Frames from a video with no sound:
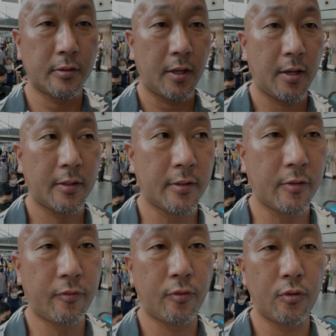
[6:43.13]
and the
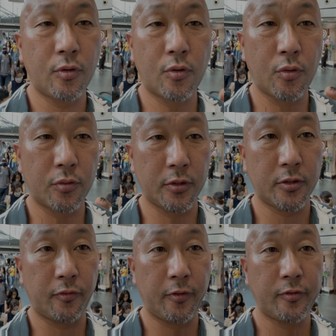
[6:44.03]
food court is
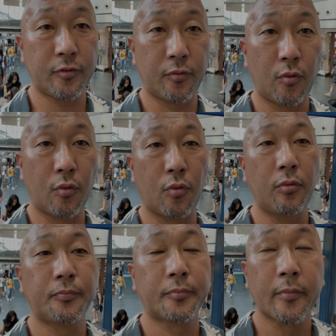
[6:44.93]
the fifth floor.
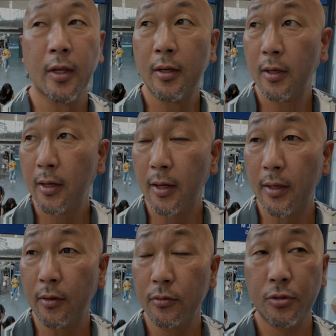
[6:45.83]

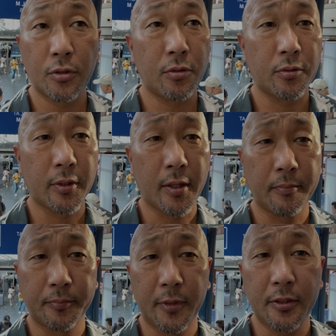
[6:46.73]
And also
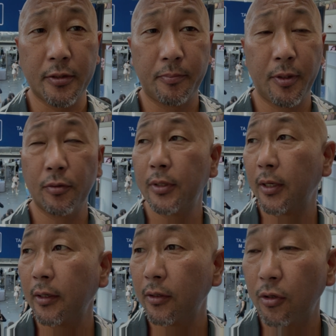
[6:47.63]
this
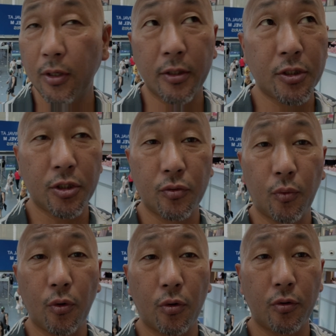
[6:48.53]
building, you can just
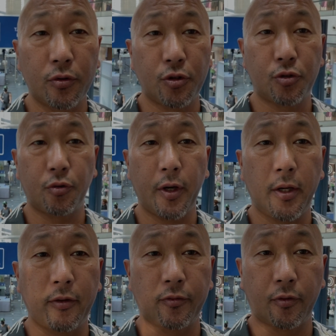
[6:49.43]
walk
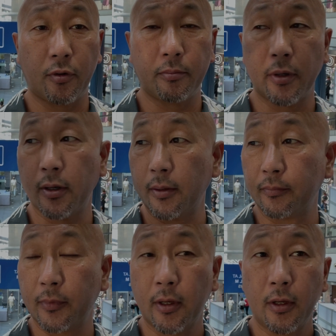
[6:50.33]
straight from
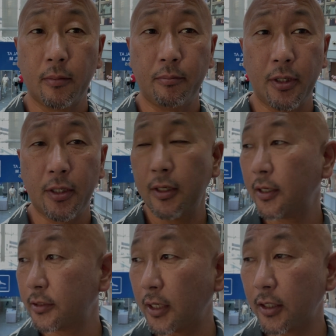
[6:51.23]

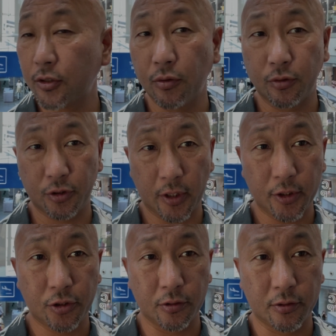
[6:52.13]
BTS Asok
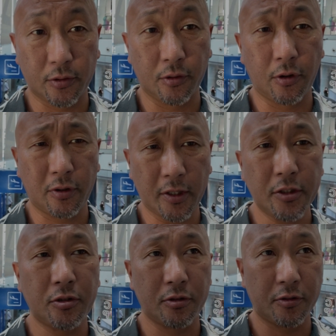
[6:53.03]
station. So
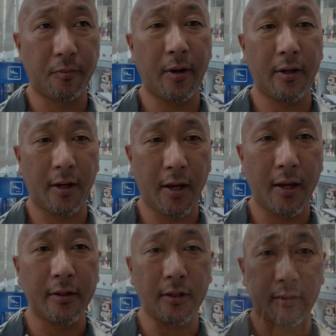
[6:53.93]
locations are very
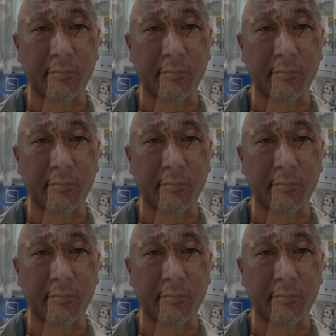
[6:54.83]
handy.